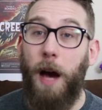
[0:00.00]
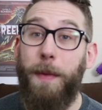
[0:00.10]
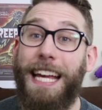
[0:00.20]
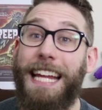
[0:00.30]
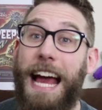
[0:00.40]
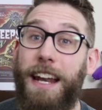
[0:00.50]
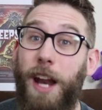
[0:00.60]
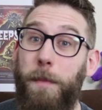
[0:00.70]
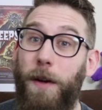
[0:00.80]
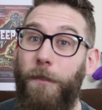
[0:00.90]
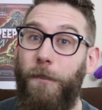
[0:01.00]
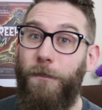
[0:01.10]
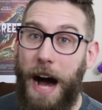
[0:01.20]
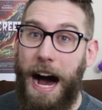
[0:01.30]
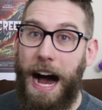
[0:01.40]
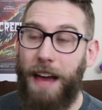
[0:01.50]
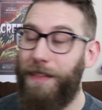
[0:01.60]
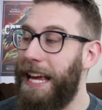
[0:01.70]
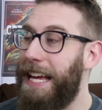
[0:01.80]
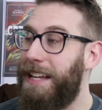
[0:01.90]
Coming in at number
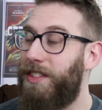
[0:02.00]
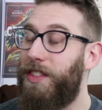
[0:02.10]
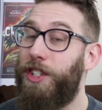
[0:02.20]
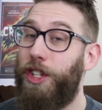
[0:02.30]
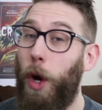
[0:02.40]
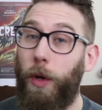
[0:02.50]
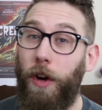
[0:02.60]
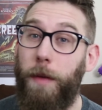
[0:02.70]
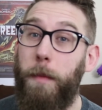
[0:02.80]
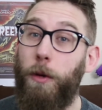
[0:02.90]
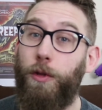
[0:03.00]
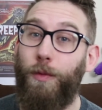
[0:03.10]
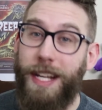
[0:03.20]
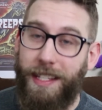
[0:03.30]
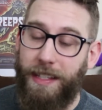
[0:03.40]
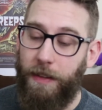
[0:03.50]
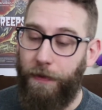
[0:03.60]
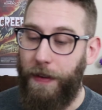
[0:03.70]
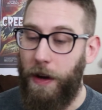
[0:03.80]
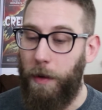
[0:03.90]
5 is The Joker, the most recent
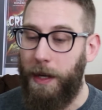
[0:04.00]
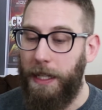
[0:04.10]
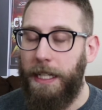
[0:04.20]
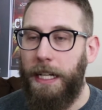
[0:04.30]
film